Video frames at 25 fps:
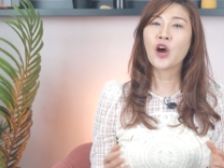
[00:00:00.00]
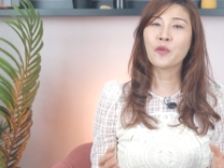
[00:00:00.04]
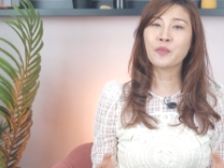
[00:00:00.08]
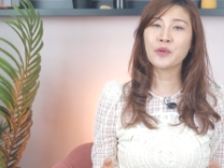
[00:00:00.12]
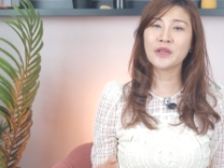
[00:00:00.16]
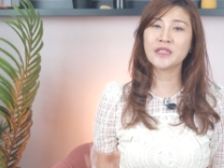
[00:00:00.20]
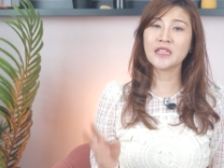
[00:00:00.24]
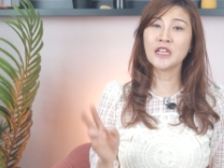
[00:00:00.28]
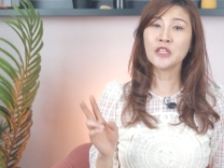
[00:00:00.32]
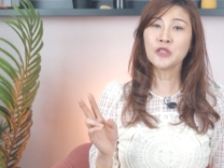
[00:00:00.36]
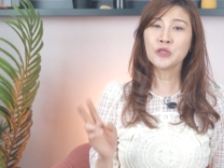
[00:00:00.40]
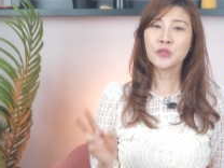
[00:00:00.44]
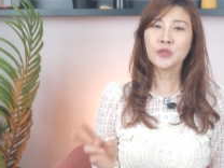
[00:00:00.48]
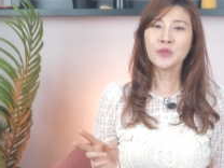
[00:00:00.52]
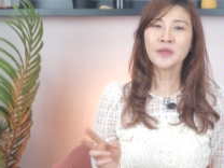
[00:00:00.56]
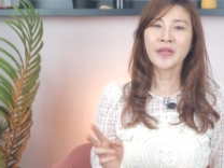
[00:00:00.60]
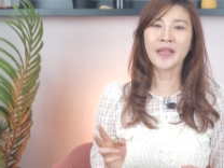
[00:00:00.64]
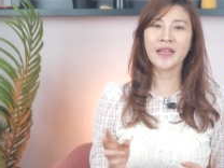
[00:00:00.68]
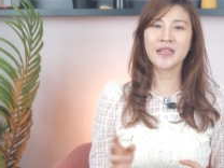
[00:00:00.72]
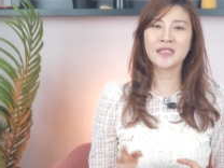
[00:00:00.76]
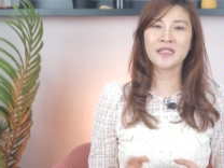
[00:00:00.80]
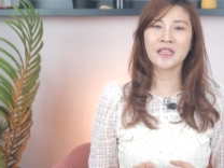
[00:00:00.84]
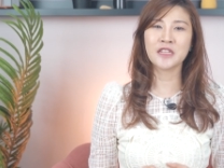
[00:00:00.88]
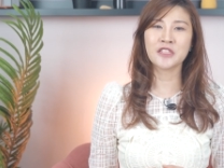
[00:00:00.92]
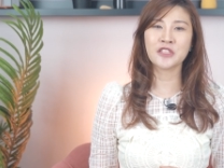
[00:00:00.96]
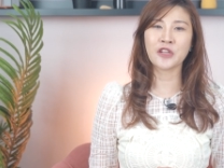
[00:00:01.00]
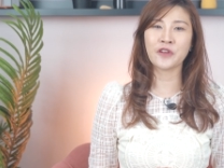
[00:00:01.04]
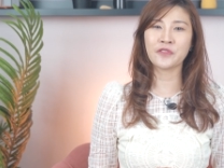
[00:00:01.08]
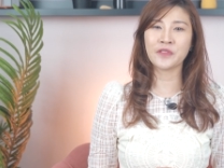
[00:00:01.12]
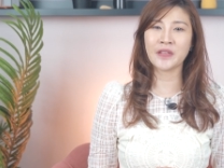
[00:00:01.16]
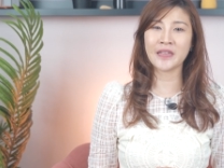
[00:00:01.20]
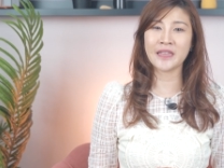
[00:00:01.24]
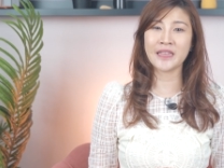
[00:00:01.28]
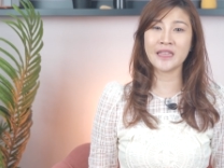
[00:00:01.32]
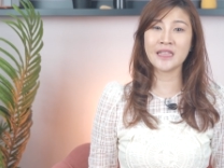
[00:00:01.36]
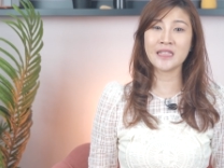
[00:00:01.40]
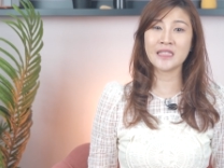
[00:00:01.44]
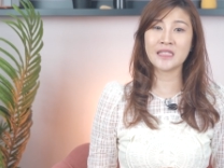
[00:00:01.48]
I'll present two cases of
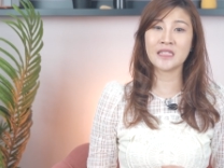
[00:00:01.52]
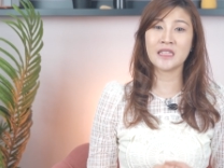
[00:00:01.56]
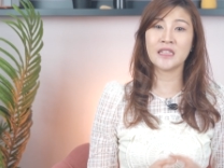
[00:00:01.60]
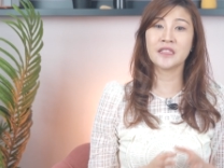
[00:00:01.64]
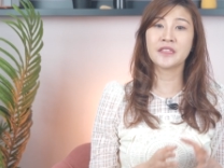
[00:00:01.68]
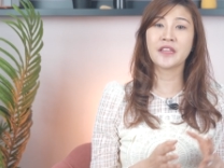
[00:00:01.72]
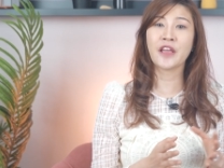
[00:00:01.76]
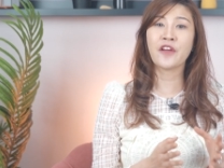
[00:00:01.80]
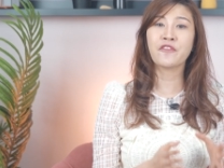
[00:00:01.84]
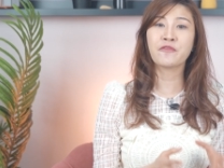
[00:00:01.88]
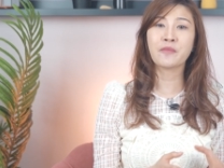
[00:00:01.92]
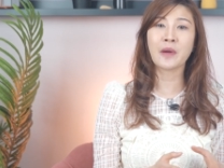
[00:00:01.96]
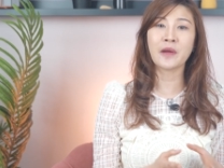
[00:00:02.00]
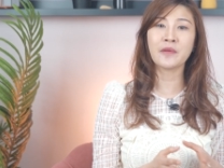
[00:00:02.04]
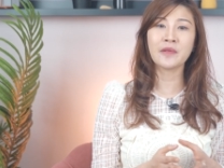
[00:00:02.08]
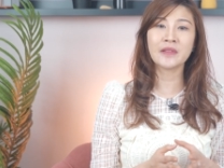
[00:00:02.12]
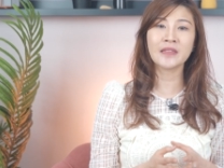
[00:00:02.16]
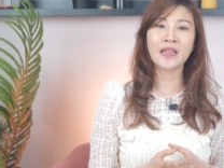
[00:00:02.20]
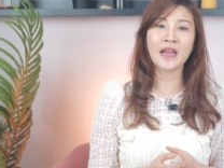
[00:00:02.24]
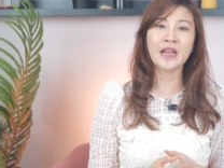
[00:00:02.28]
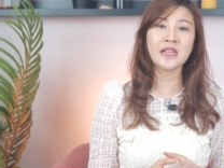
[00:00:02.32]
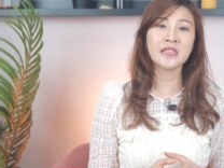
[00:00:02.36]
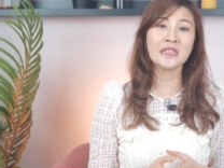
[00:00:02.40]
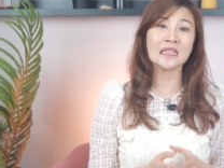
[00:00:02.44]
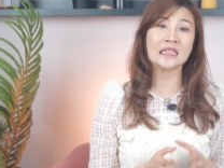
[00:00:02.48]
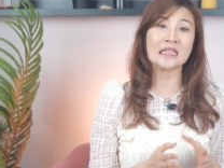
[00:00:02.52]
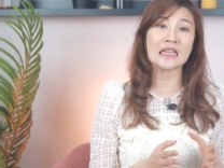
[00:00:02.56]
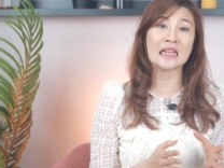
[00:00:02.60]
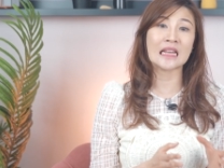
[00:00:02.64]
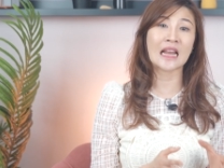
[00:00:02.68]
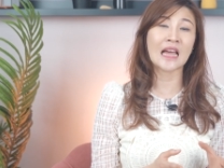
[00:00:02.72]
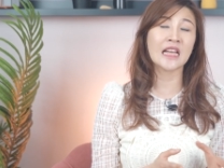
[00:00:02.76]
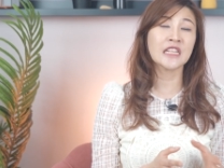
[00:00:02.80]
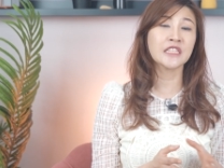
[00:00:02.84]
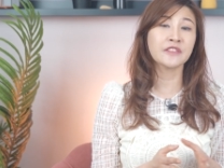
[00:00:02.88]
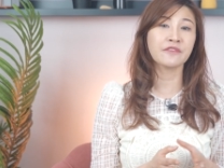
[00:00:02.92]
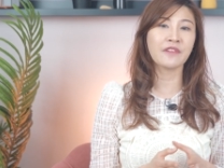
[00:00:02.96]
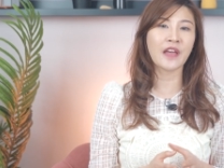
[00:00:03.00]
the E C that have privatized in the
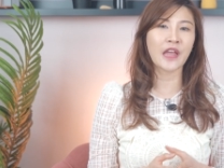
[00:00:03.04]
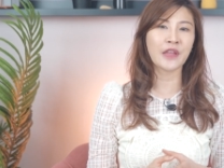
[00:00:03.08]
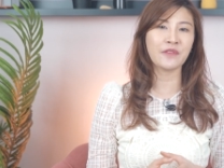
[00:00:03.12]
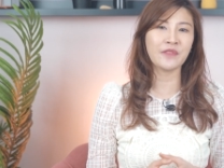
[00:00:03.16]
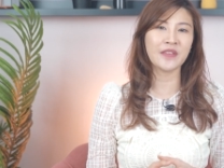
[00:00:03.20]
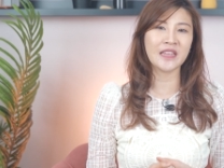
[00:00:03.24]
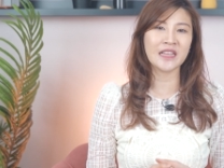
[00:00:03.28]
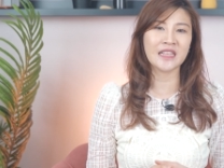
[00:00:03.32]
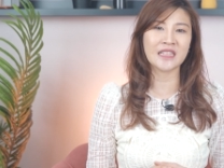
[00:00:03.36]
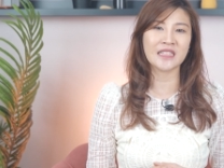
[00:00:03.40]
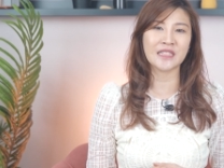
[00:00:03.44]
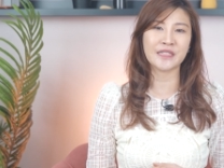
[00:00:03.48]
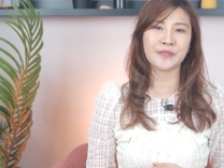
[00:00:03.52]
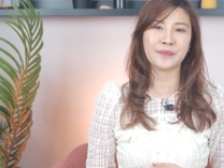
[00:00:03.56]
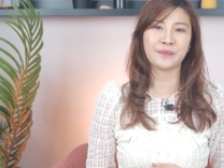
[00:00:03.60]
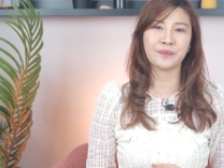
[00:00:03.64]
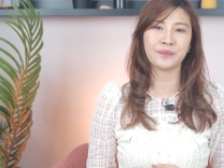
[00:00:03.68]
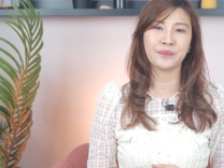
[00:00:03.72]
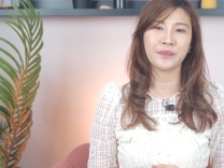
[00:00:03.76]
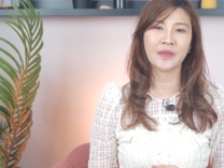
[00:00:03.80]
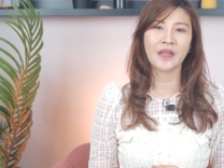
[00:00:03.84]
last five years.